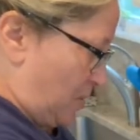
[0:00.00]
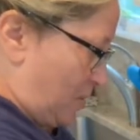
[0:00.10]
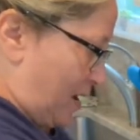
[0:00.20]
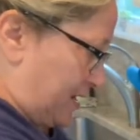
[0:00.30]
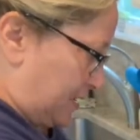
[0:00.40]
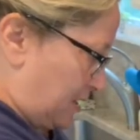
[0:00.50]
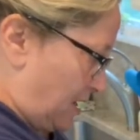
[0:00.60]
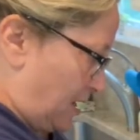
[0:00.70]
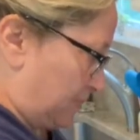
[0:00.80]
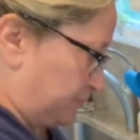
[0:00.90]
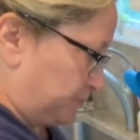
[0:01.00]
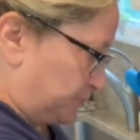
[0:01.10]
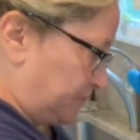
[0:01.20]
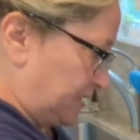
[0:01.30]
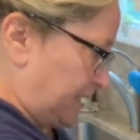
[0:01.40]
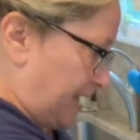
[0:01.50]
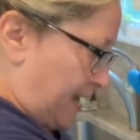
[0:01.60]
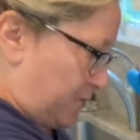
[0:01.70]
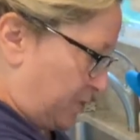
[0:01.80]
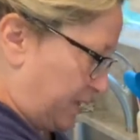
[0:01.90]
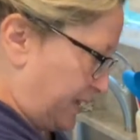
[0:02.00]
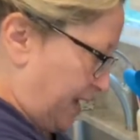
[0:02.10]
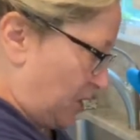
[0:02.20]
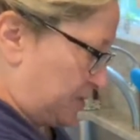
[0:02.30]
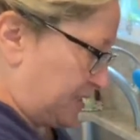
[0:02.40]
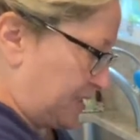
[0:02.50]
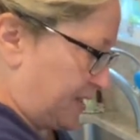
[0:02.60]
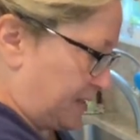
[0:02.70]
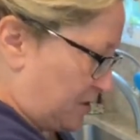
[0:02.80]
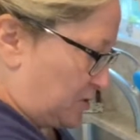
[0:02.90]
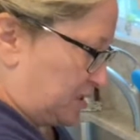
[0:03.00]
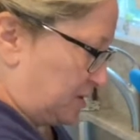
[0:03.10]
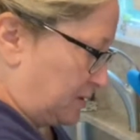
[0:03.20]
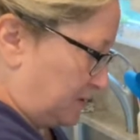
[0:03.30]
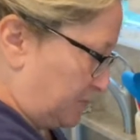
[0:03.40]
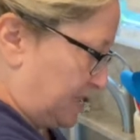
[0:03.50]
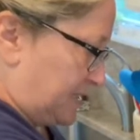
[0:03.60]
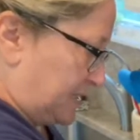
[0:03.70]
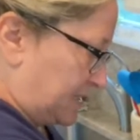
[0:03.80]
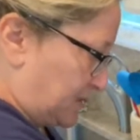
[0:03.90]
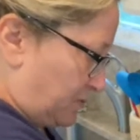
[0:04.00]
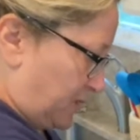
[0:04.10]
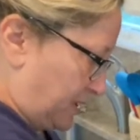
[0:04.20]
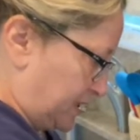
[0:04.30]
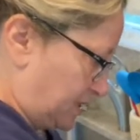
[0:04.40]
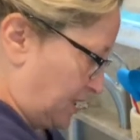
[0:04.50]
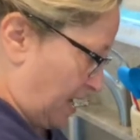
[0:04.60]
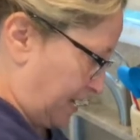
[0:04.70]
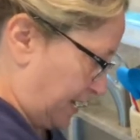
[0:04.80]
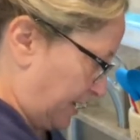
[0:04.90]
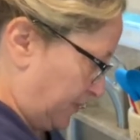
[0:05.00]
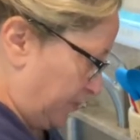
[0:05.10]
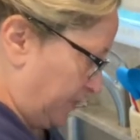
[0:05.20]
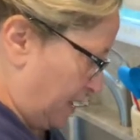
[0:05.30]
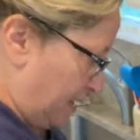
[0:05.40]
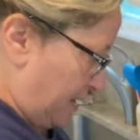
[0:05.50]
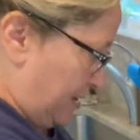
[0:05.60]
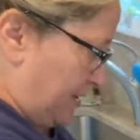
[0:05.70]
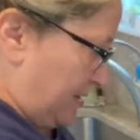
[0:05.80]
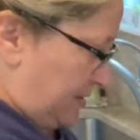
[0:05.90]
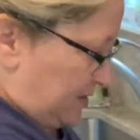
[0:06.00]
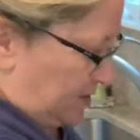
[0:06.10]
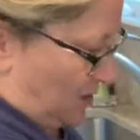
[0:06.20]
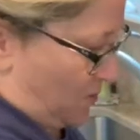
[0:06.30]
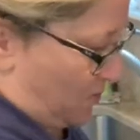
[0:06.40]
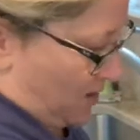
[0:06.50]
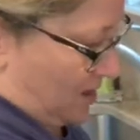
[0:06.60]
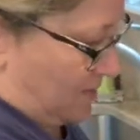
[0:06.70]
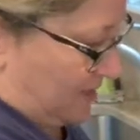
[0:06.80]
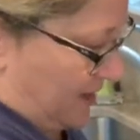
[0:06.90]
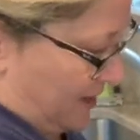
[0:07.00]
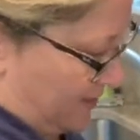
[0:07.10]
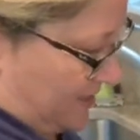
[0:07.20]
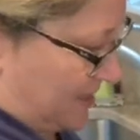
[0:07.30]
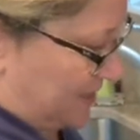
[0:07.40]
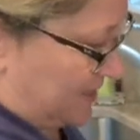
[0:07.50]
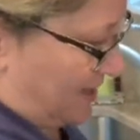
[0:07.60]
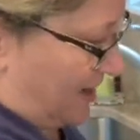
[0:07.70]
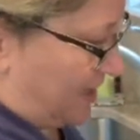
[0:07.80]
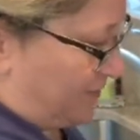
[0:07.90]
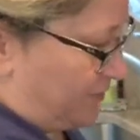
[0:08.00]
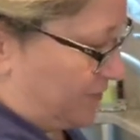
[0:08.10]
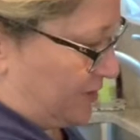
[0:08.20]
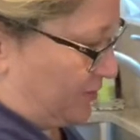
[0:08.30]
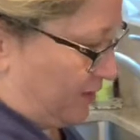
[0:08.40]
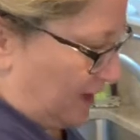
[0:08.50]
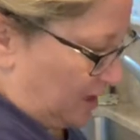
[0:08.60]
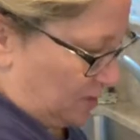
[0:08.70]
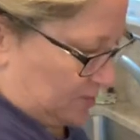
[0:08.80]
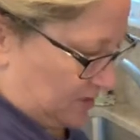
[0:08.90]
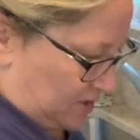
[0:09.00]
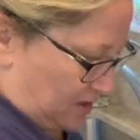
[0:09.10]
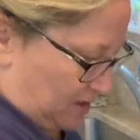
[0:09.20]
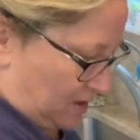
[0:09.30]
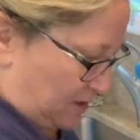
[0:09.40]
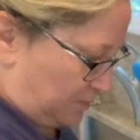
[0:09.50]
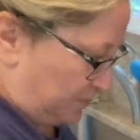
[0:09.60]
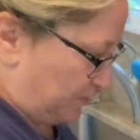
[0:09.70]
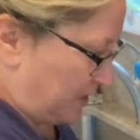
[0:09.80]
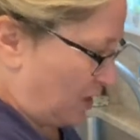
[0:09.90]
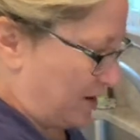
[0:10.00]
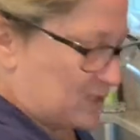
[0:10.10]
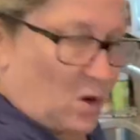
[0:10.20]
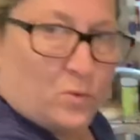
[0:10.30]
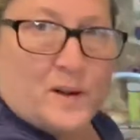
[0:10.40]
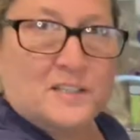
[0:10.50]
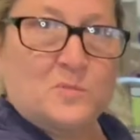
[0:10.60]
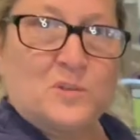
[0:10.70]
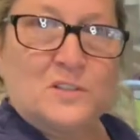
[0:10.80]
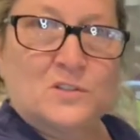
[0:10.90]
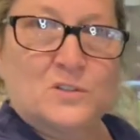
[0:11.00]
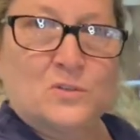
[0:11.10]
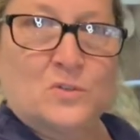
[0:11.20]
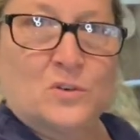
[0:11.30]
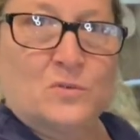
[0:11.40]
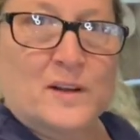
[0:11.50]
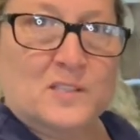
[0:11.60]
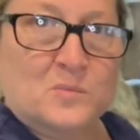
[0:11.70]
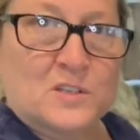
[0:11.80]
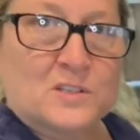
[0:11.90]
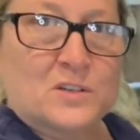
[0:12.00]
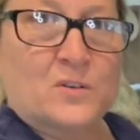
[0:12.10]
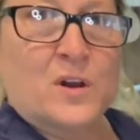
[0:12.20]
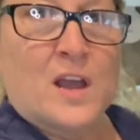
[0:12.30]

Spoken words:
But yeah, it really helps get those pieces really tiny. So yeah, this kind of developed, you know, as all recipes do, good recipes do,